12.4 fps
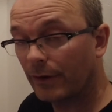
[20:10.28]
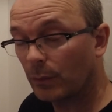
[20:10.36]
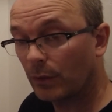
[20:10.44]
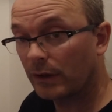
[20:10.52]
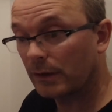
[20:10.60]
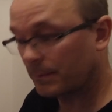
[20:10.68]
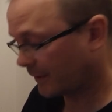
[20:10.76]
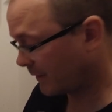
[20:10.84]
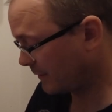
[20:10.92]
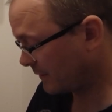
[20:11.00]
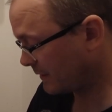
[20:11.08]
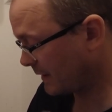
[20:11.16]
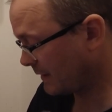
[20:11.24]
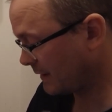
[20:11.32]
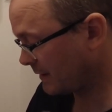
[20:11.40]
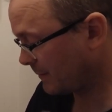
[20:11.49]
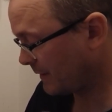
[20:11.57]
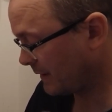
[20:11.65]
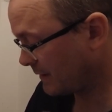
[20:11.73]
firmware components that need
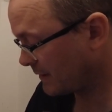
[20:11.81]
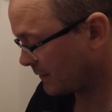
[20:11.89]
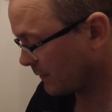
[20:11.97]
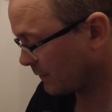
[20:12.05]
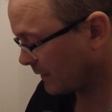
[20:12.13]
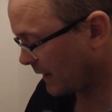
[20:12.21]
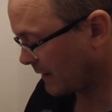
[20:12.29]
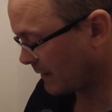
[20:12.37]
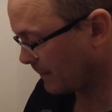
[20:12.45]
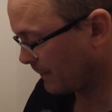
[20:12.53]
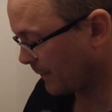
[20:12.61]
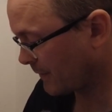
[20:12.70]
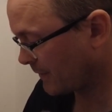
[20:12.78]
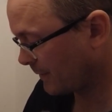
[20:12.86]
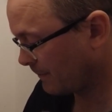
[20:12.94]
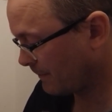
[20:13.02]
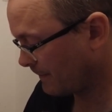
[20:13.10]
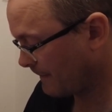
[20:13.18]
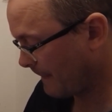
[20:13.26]
to be installed at the
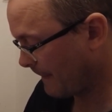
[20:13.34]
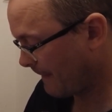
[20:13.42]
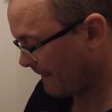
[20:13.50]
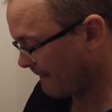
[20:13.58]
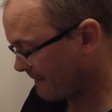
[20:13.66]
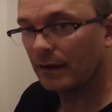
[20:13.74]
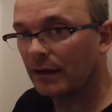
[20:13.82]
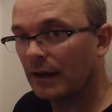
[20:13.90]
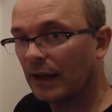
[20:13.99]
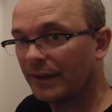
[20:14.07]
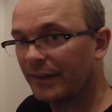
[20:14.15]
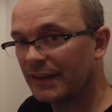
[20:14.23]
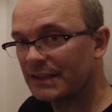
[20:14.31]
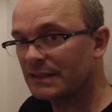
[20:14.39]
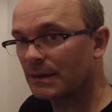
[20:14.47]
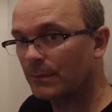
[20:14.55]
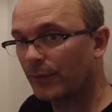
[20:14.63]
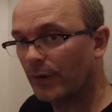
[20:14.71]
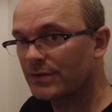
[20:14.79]
bottom. And this
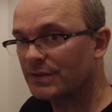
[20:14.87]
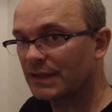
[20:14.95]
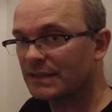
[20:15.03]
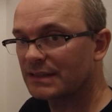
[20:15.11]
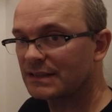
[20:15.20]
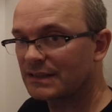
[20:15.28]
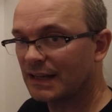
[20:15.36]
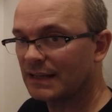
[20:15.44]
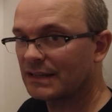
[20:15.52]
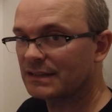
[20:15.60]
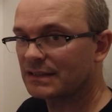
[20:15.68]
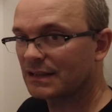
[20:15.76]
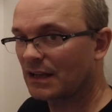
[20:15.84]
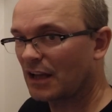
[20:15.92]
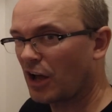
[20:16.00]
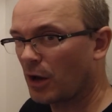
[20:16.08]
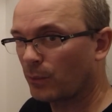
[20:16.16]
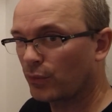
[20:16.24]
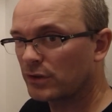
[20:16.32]
process takes
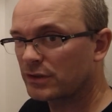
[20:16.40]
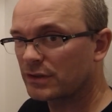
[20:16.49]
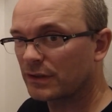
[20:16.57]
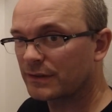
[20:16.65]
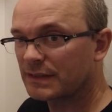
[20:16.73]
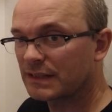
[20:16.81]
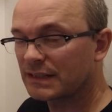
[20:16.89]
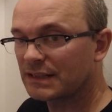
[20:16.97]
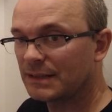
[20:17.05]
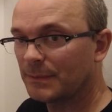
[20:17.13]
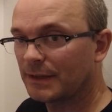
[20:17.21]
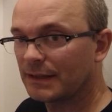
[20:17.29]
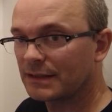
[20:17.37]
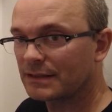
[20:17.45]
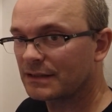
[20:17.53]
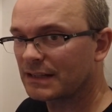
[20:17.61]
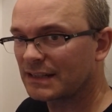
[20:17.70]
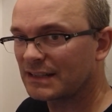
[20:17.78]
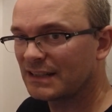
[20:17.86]
upwards of 60 minutes.
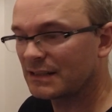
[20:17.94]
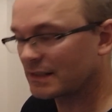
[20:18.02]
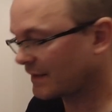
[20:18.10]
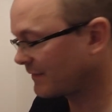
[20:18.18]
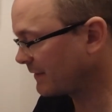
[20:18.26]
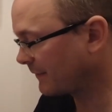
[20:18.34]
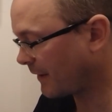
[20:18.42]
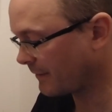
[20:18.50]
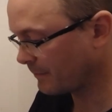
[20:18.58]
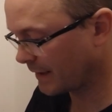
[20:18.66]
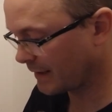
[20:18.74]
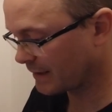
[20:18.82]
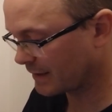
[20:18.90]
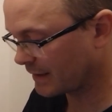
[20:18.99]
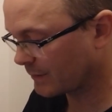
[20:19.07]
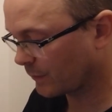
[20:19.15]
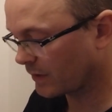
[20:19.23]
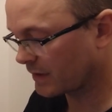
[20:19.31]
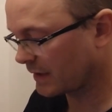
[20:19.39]
60 to 75 minutes
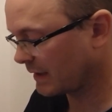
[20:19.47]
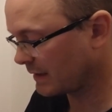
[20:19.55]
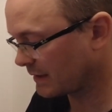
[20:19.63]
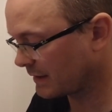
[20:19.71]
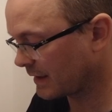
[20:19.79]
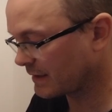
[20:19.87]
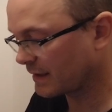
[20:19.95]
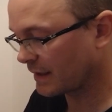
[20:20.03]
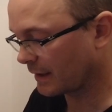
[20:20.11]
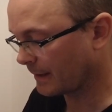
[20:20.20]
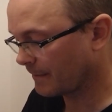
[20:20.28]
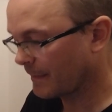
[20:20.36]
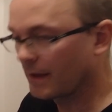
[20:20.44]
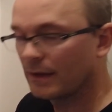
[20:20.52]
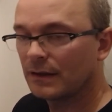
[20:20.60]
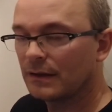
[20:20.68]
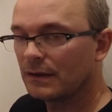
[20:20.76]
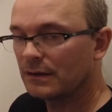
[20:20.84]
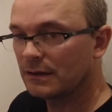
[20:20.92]
is what it says here.
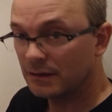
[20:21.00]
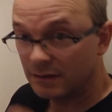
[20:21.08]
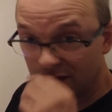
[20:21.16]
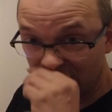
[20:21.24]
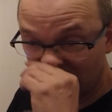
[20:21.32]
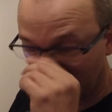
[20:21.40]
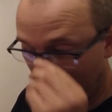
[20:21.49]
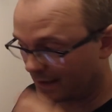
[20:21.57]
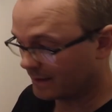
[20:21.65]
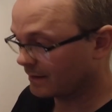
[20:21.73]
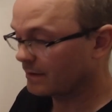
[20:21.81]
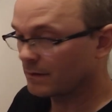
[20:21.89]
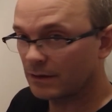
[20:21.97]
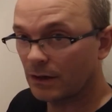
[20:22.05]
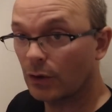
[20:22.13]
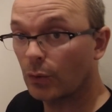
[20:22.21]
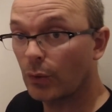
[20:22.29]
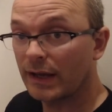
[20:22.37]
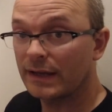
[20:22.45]
You can
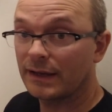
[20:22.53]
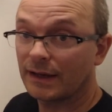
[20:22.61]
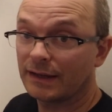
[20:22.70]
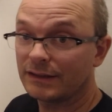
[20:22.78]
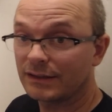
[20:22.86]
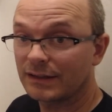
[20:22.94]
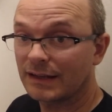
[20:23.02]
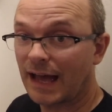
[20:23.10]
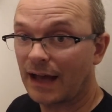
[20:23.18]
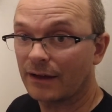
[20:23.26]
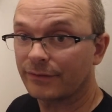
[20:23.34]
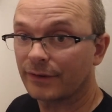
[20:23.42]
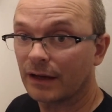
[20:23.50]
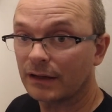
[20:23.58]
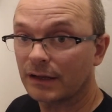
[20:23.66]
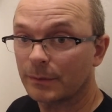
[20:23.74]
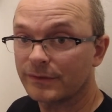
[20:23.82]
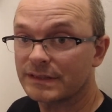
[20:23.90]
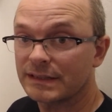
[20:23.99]
go away and you can have a
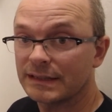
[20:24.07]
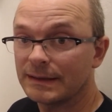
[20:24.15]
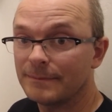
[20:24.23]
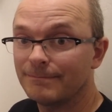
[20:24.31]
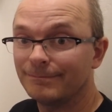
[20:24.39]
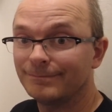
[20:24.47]
cup of tea.